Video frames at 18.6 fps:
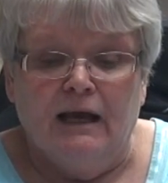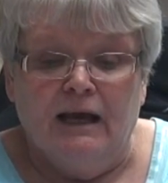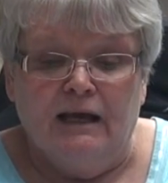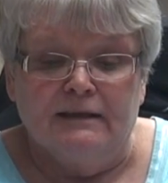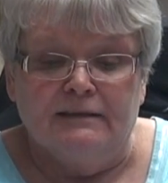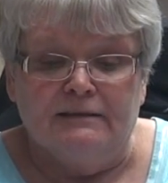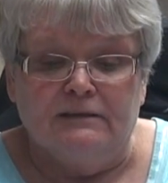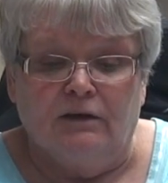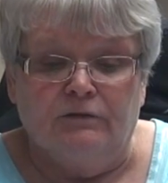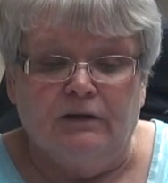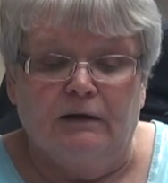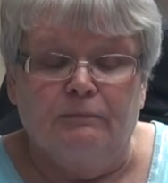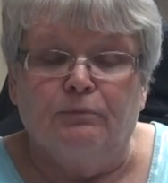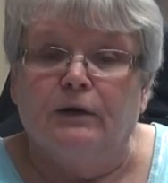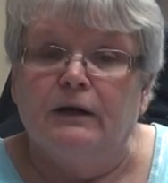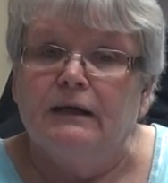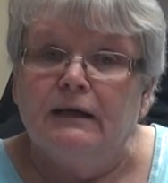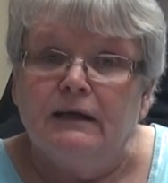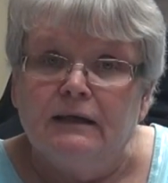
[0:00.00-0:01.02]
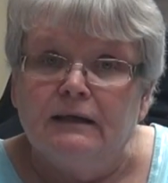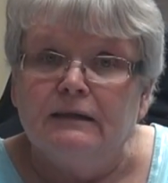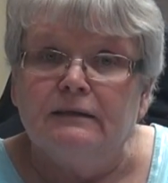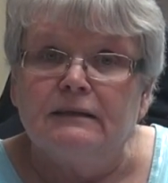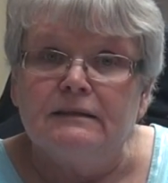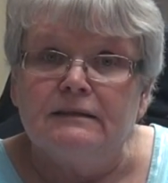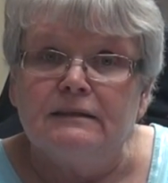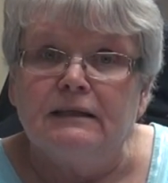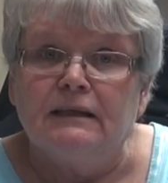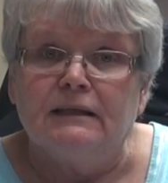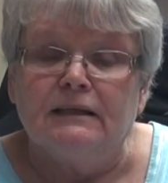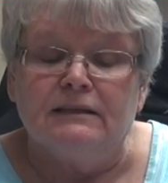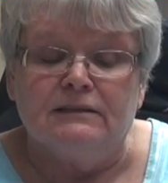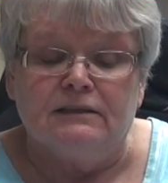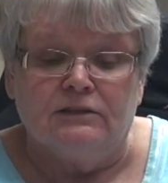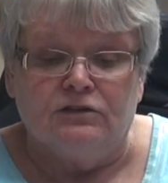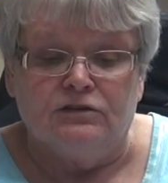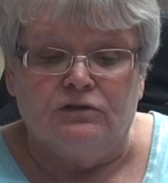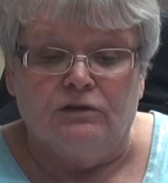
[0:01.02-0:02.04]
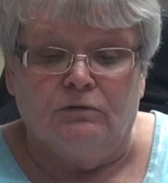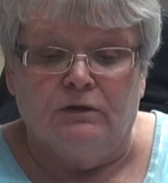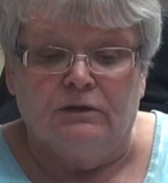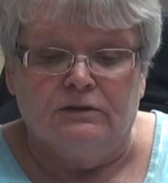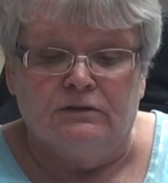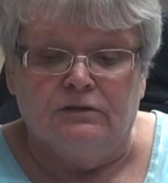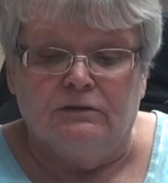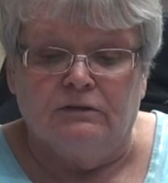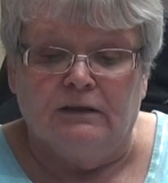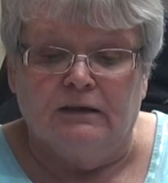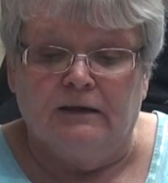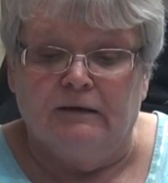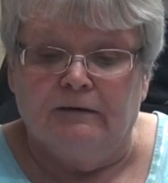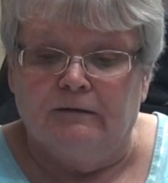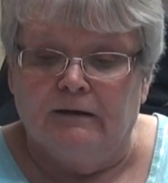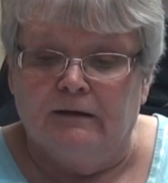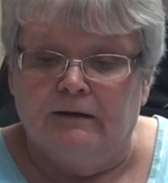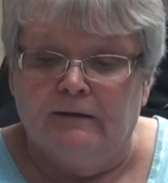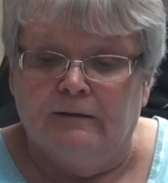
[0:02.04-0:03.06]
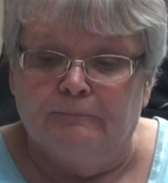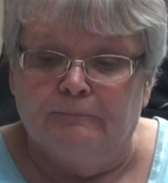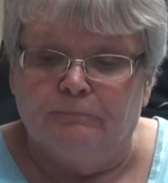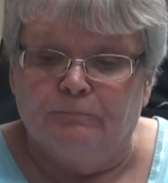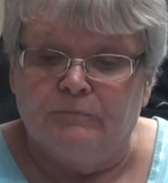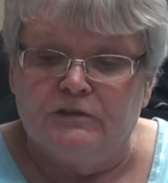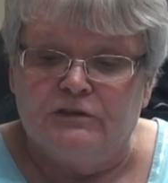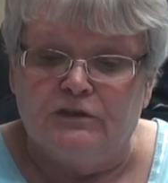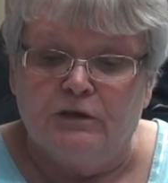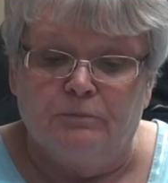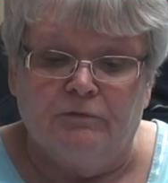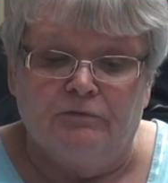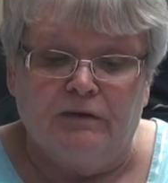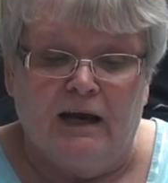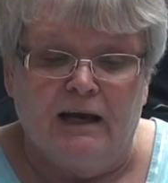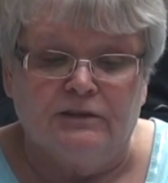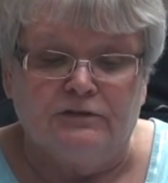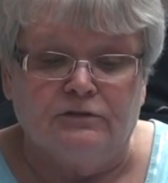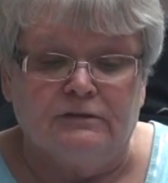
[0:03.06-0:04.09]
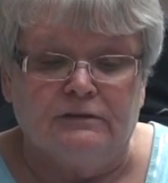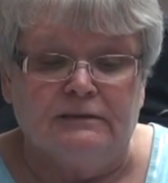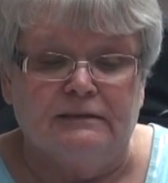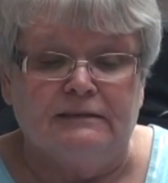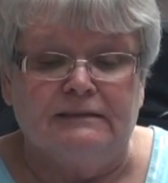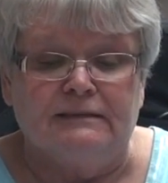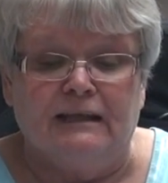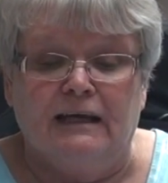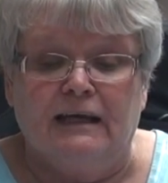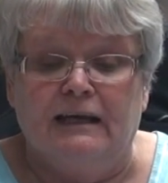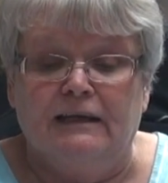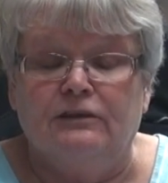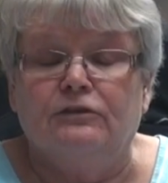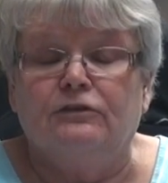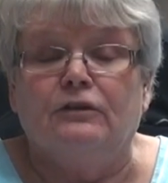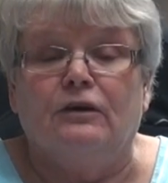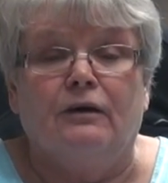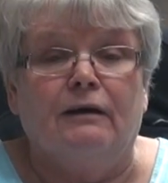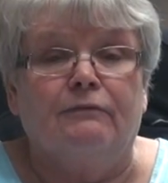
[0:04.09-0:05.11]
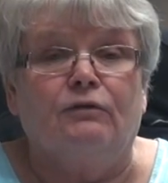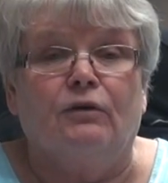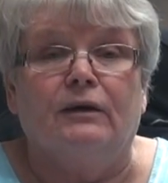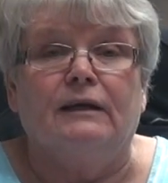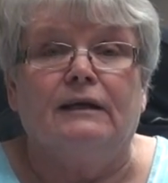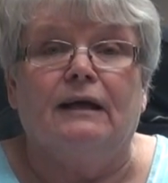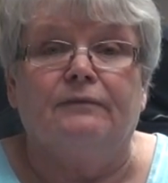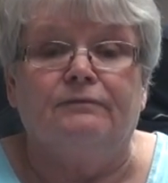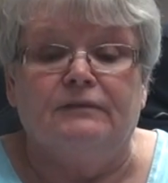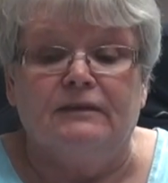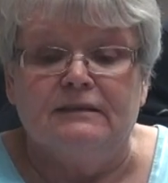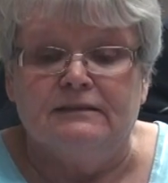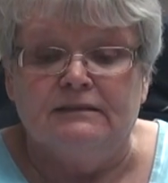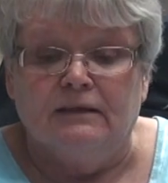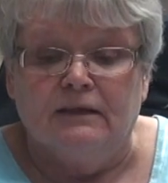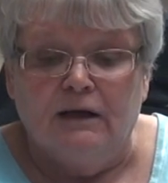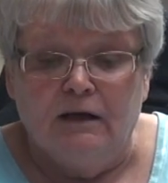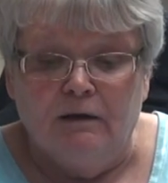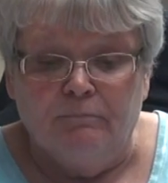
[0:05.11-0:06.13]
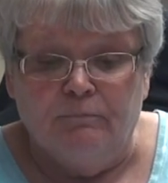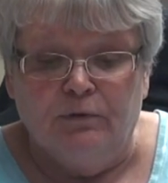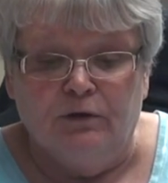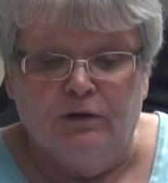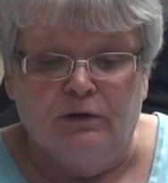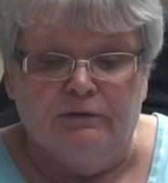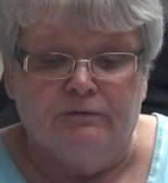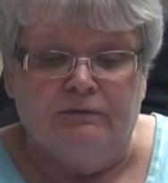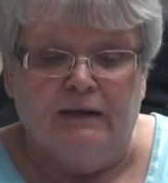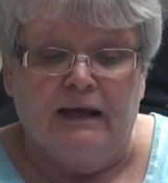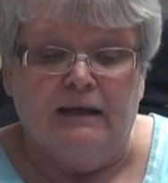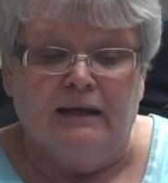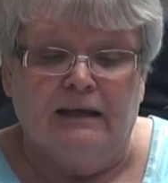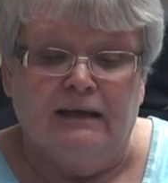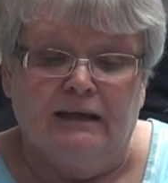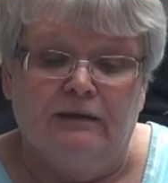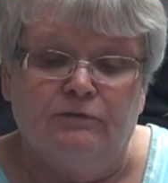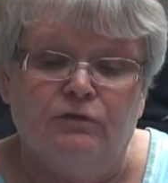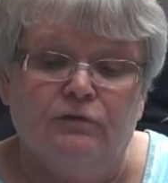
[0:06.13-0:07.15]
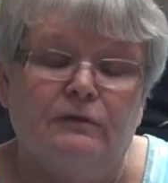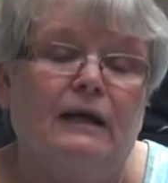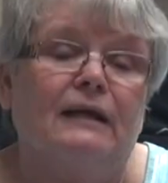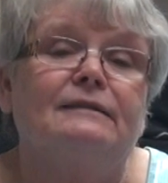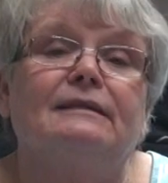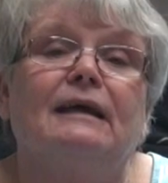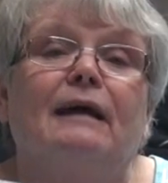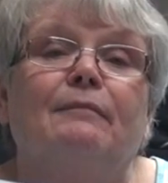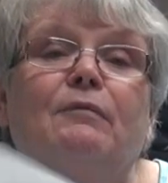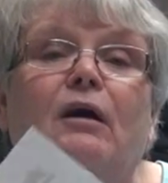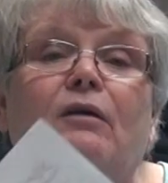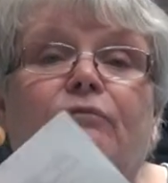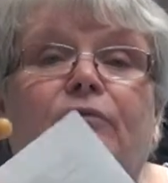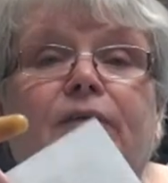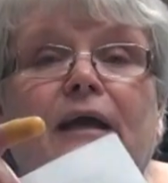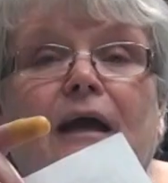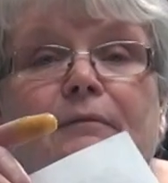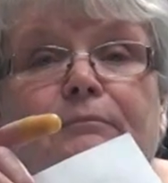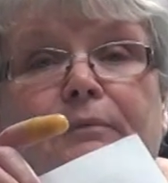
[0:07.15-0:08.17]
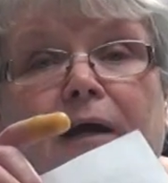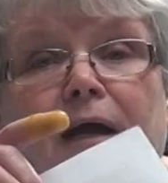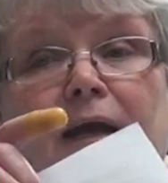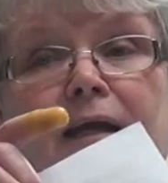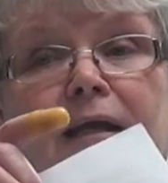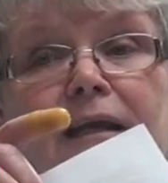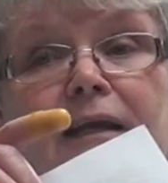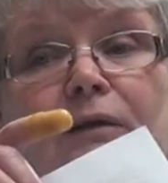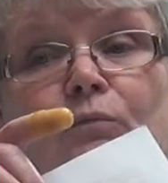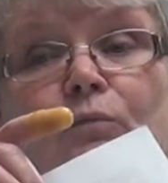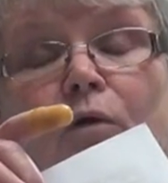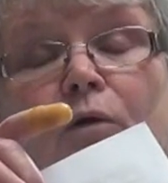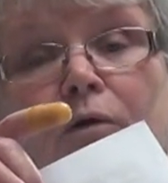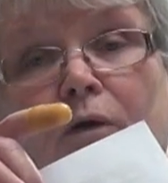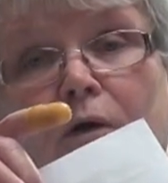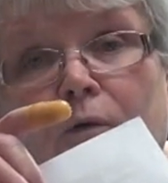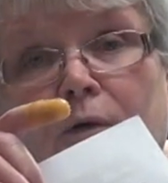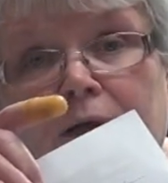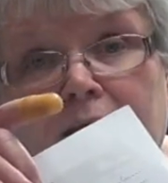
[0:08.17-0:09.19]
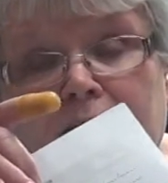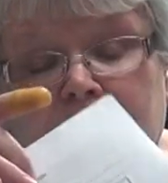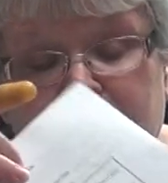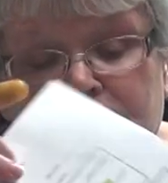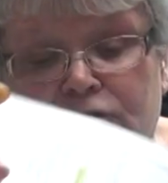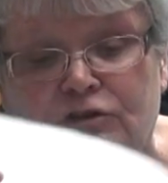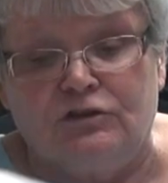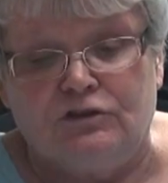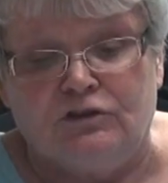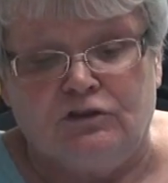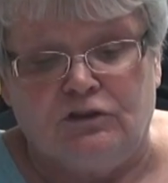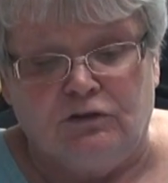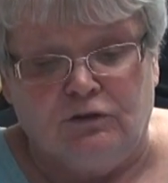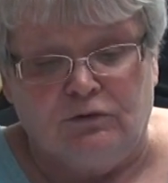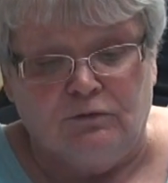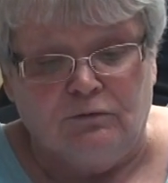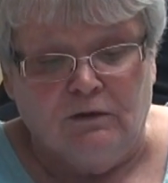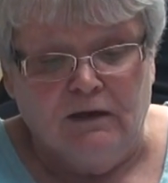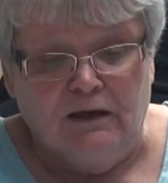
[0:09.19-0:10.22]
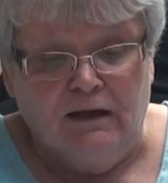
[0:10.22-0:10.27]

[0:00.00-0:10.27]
And so they bring in the tickets and show it to their supervisors and say, you know, I've already got this booked. They can give you that time off without pay, and it won't go against you.